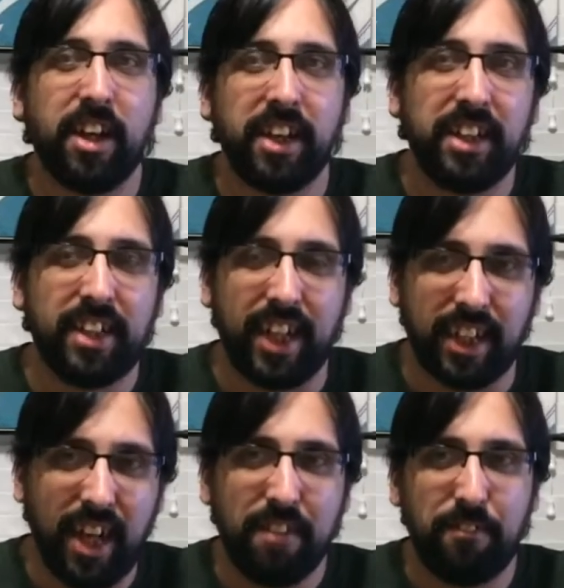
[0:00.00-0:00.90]
on into that
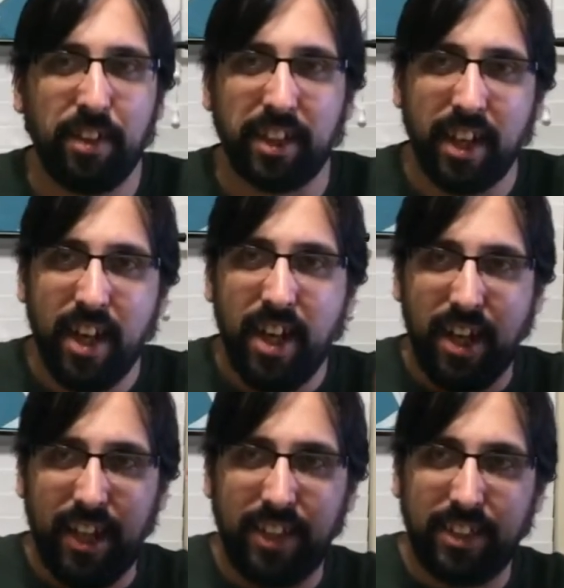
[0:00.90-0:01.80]
conflict
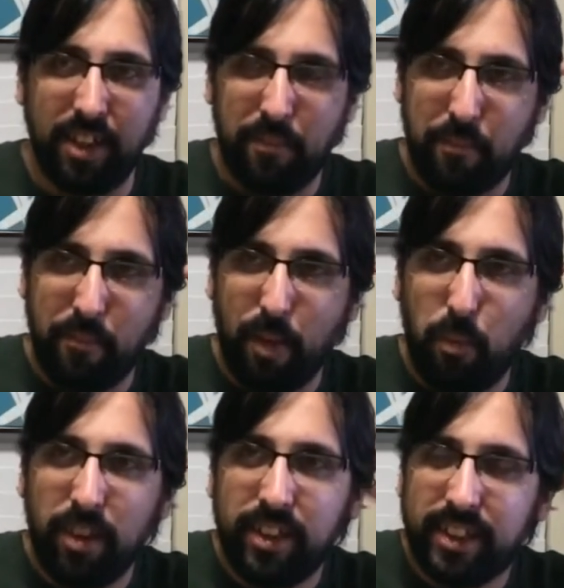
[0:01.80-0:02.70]
is
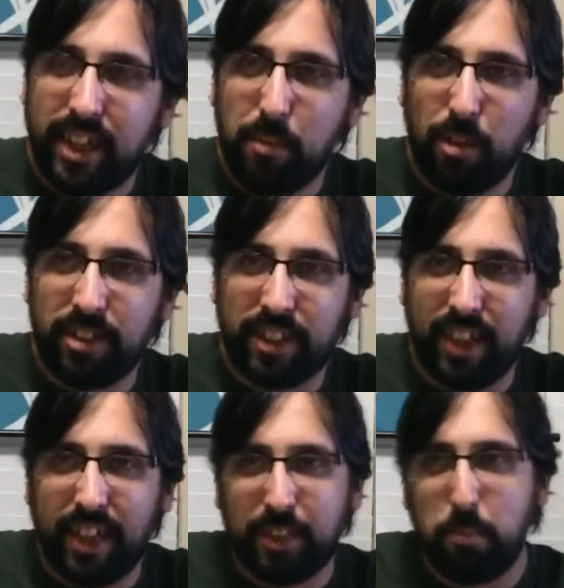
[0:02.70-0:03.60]
one of the xenomorphs
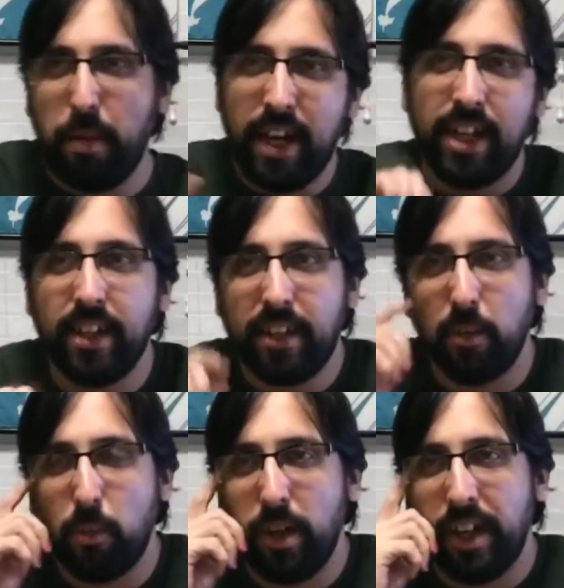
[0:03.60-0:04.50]
like gets pinned
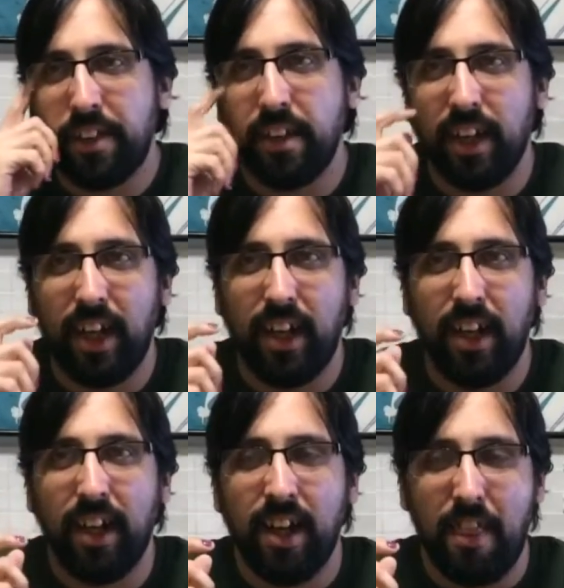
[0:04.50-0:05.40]
with
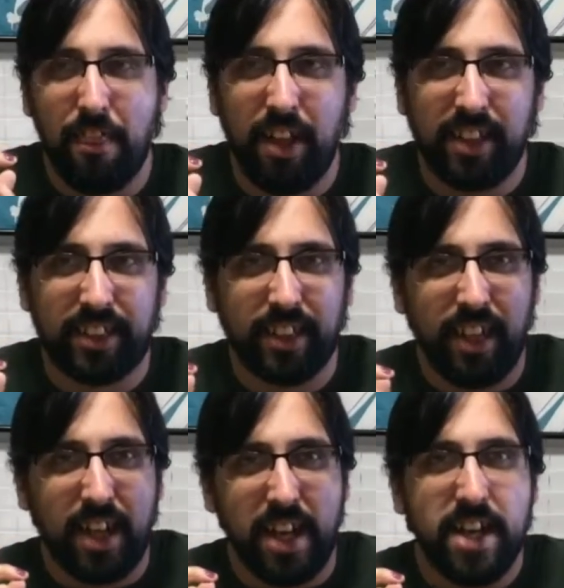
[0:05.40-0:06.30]
uh, this
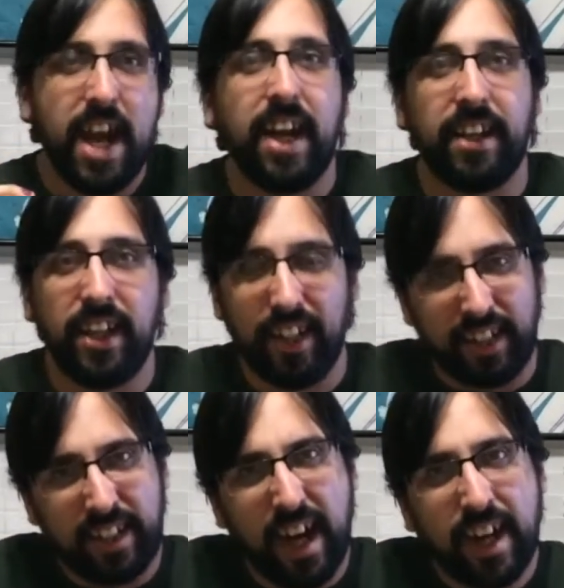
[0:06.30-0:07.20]
net that
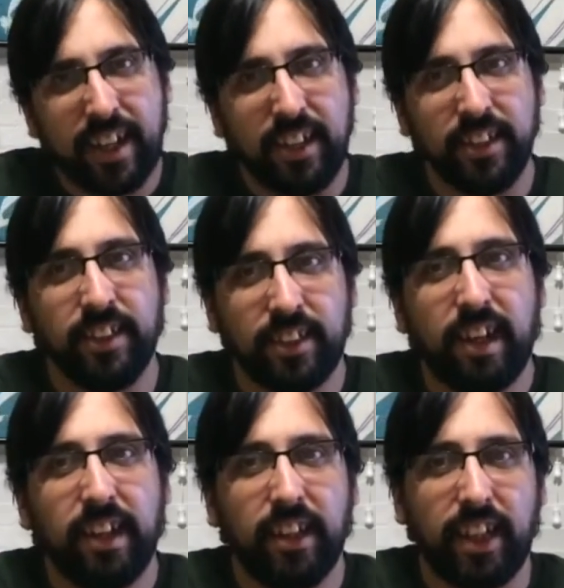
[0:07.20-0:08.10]
like tightens
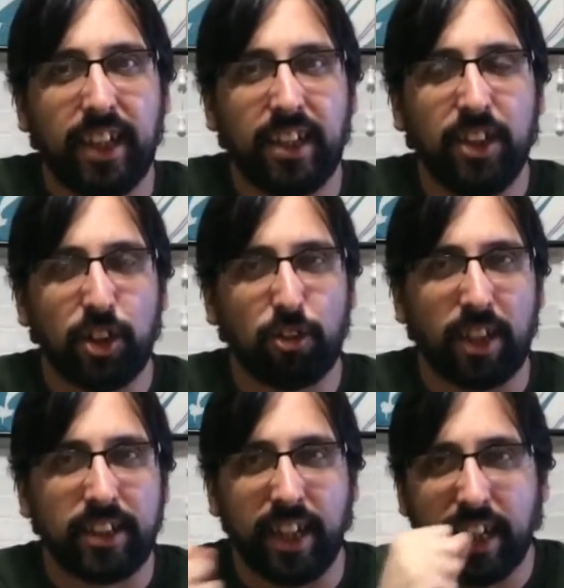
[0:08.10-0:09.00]
and like
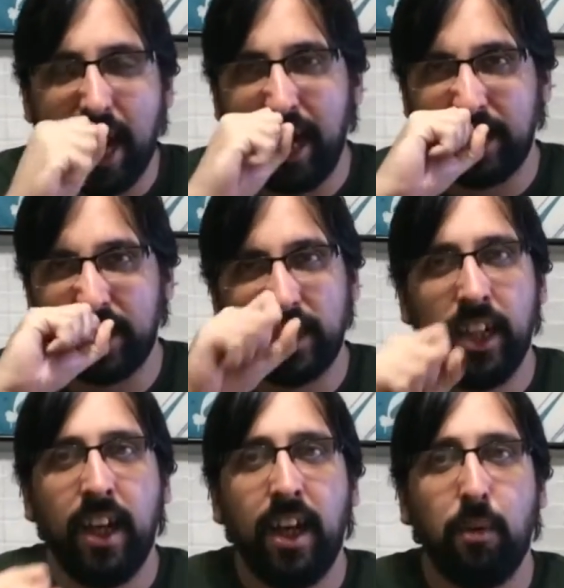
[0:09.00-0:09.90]
constricts and cuts
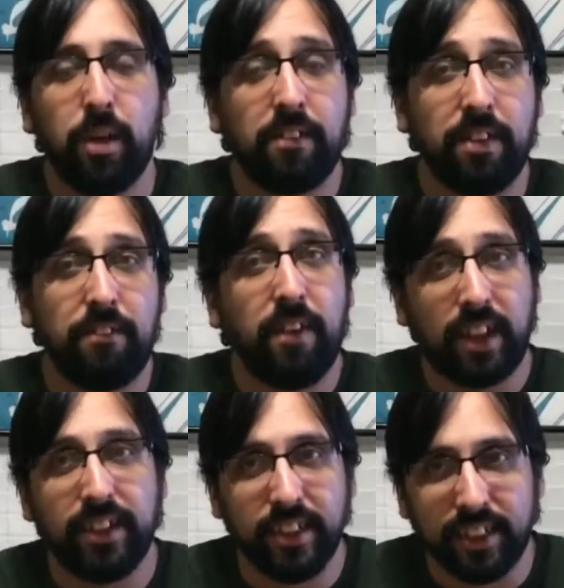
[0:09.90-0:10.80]
whatever the
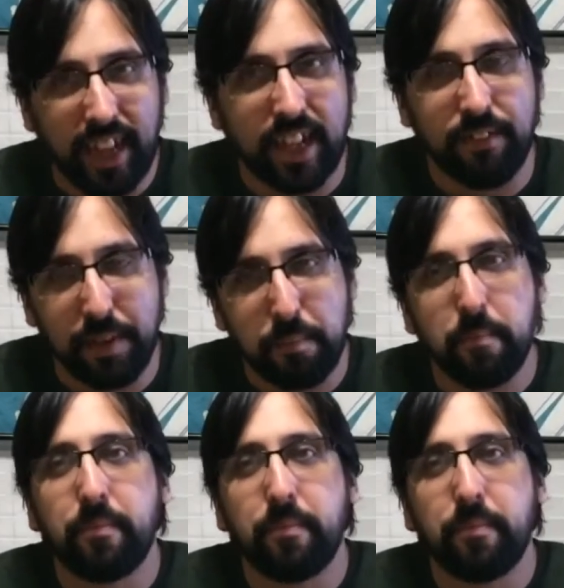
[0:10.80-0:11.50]
fuck is inside of it.